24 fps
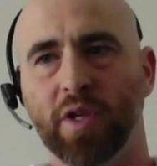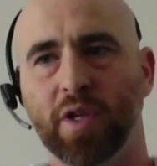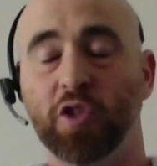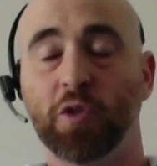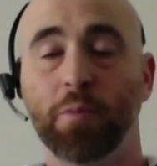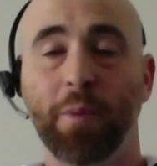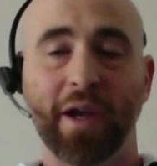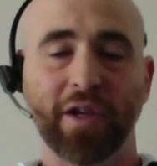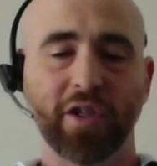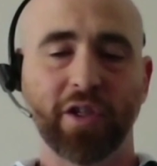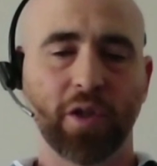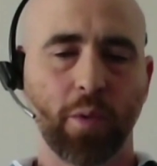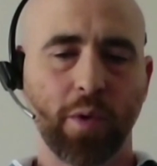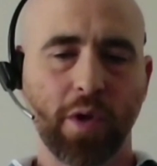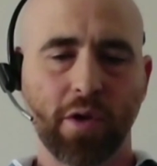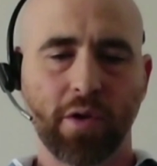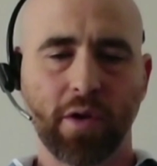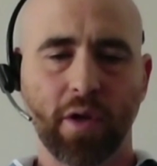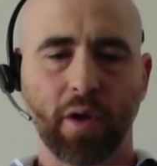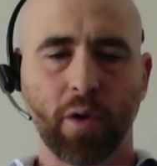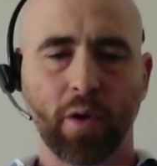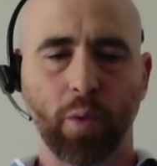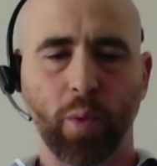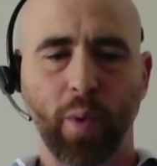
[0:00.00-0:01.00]
especially when you're
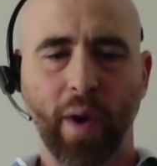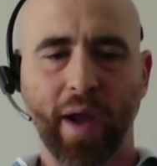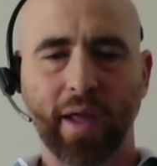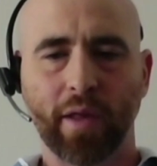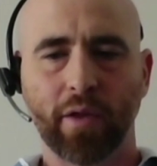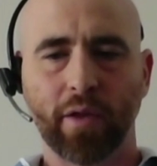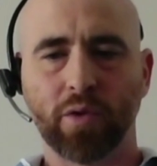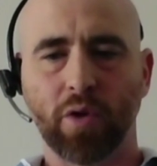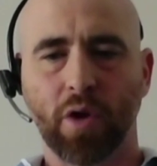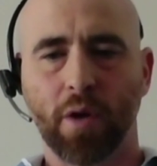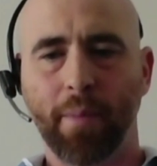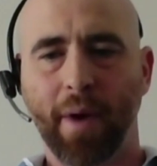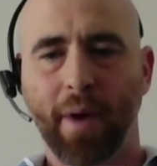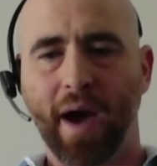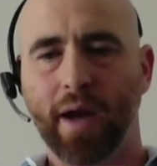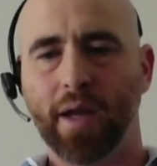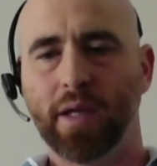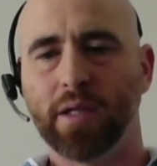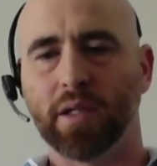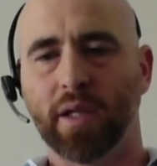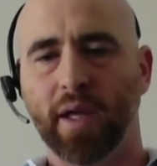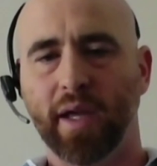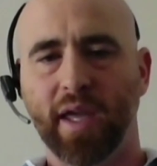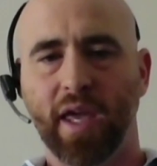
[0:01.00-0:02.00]
dealing with regulatory
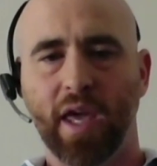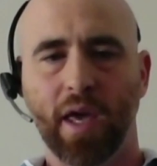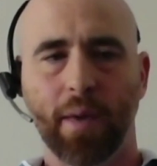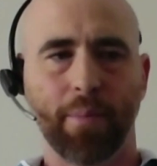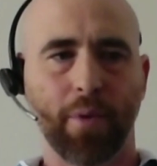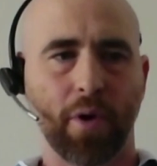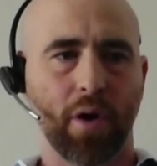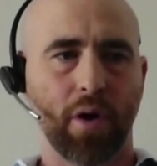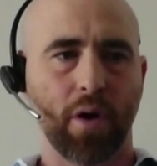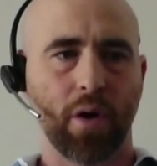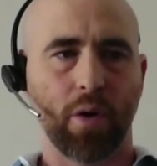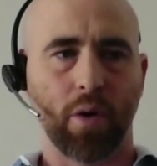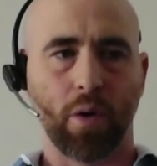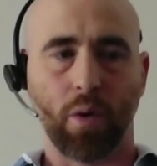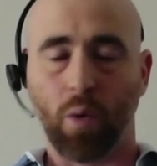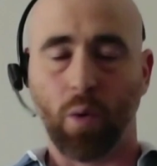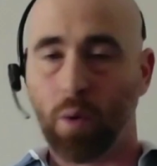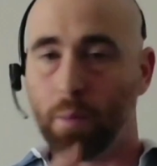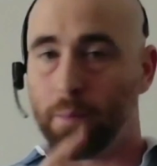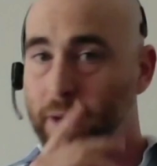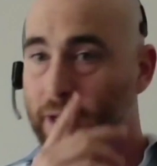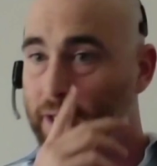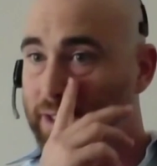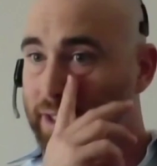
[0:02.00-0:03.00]
bodies like HIPAA or
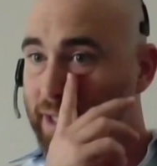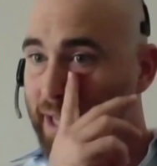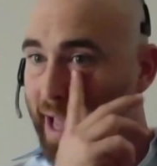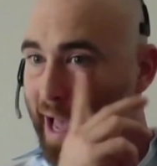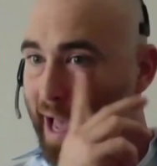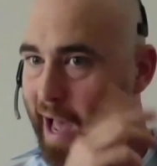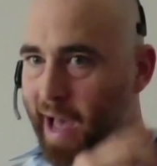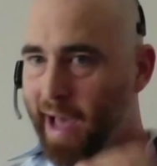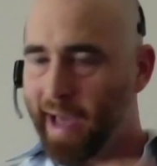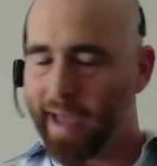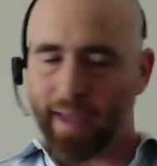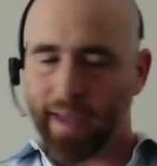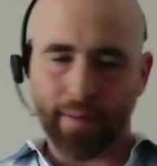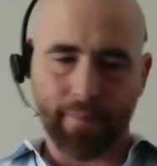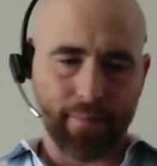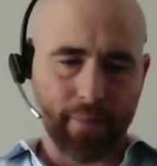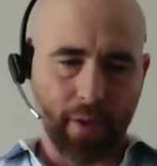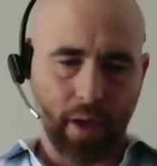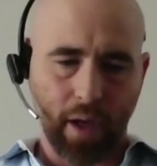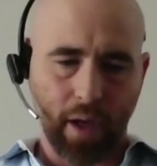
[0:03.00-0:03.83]
PCI and